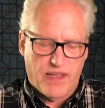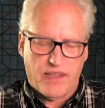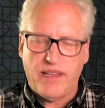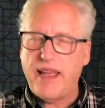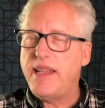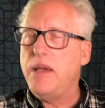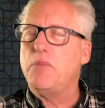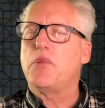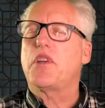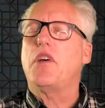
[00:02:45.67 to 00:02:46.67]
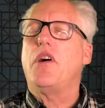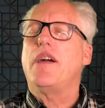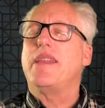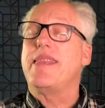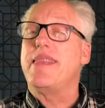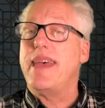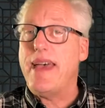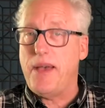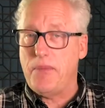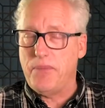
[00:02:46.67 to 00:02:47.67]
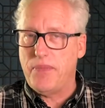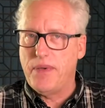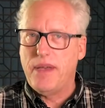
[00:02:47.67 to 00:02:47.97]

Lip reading: Let him regard them